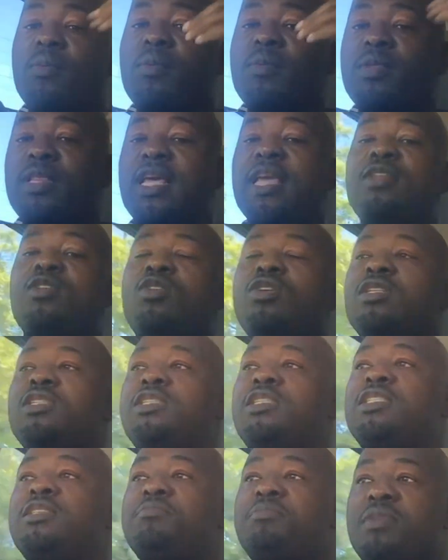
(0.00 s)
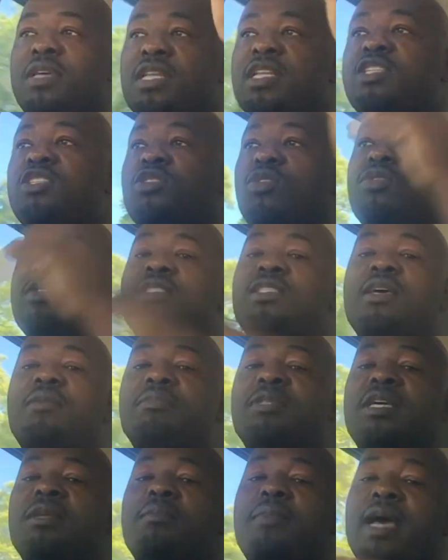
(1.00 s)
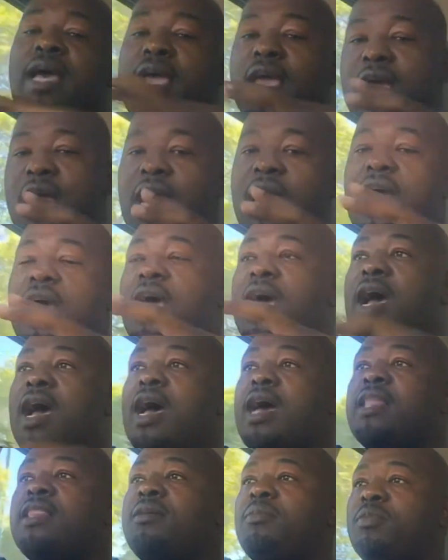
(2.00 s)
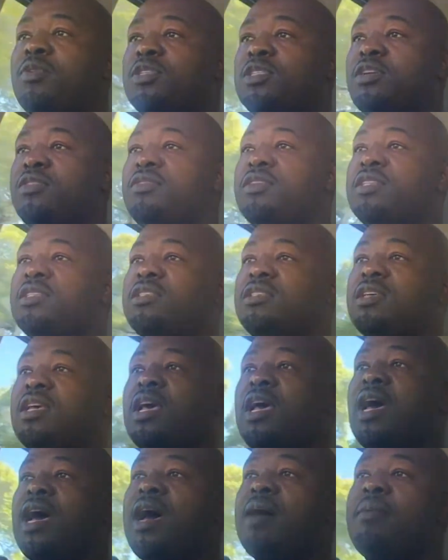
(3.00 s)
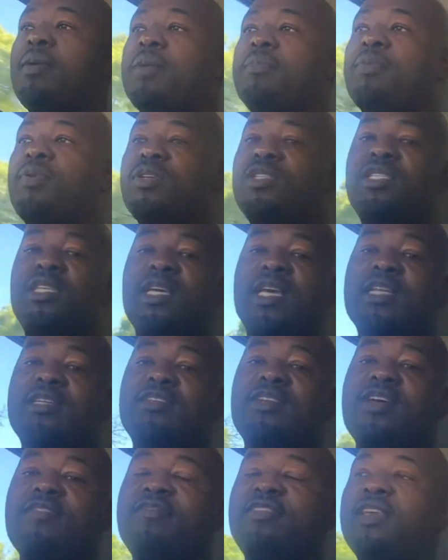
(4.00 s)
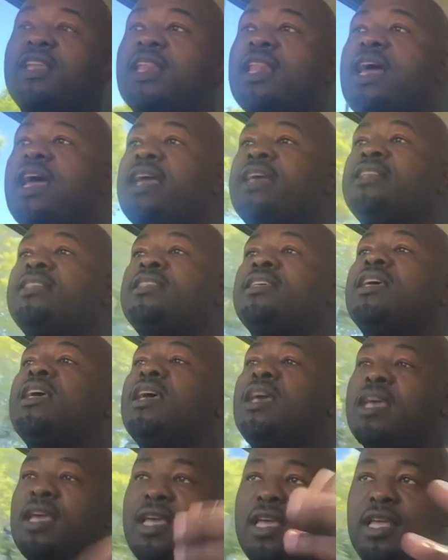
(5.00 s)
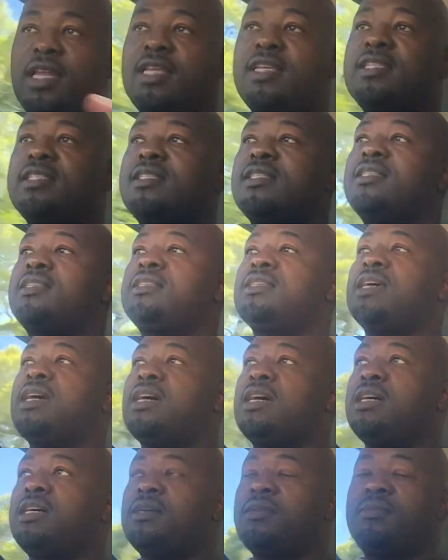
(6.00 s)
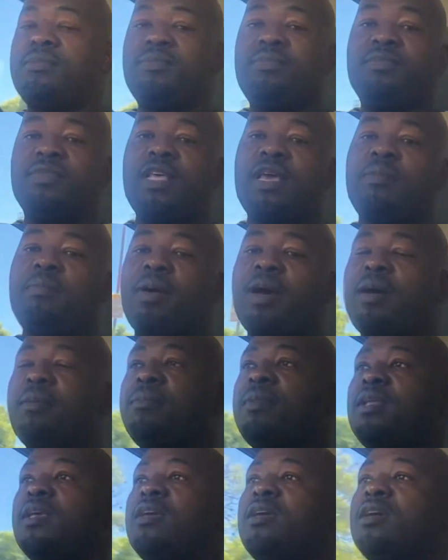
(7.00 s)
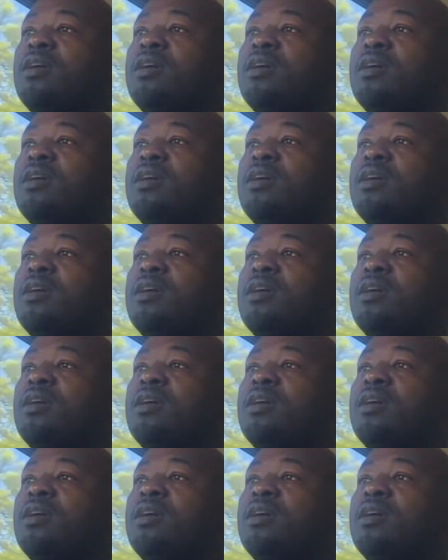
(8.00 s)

they don't diminish consumption by other motorists. I'm approaching a traffic light. It is a public